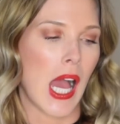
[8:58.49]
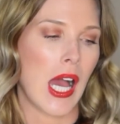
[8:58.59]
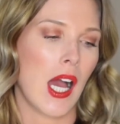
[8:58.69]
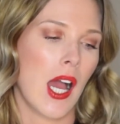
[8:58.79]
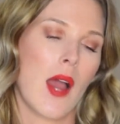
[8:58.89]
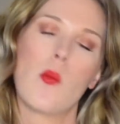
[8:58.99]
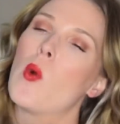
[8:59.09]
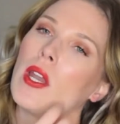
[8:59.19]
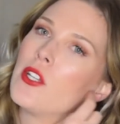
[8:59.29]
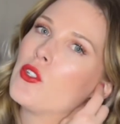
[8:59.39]
And
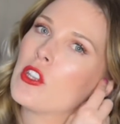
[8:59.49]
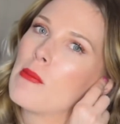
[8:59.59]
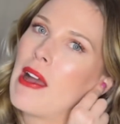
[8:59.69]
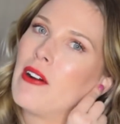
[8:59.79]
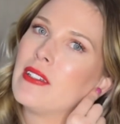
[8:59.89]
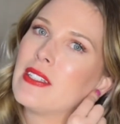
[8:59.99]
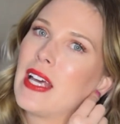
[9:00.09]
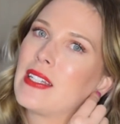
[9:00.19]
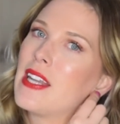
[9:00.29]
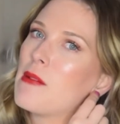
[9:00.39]
when I took them out on
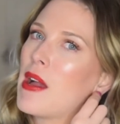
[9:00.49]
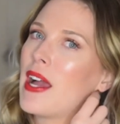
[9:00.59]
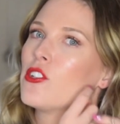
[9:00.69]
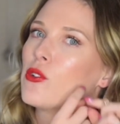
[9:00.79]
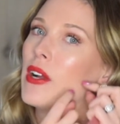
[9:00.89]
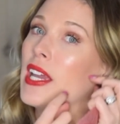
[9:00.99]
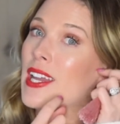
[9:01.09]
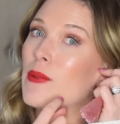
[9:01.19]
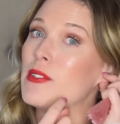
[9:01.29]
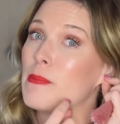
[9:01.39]
Saturday, my actual
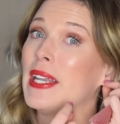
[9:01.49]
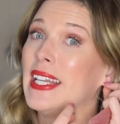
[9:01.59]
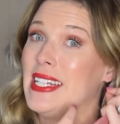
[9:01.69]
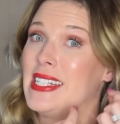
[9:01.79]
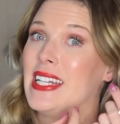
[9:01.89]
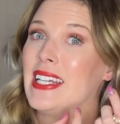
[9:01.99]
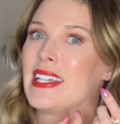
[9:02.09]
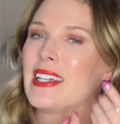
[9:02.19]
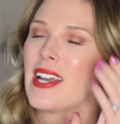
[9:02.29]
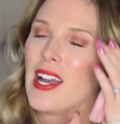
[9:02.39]
ear was
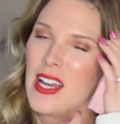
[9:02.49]
bleeding